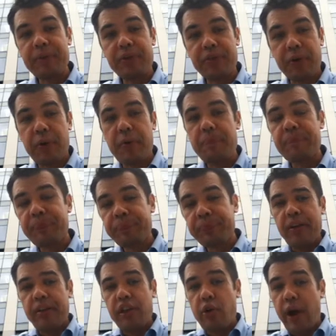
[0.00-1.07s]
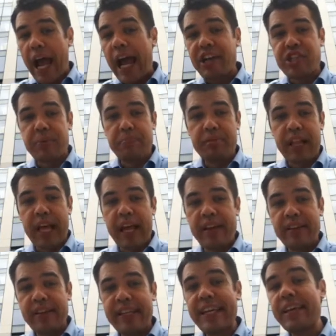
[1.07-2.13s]
So your action
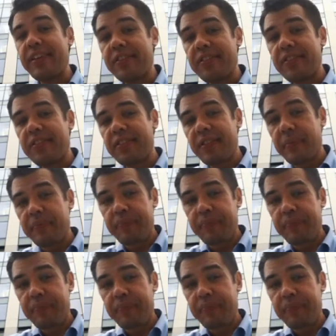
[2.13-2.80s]
plan is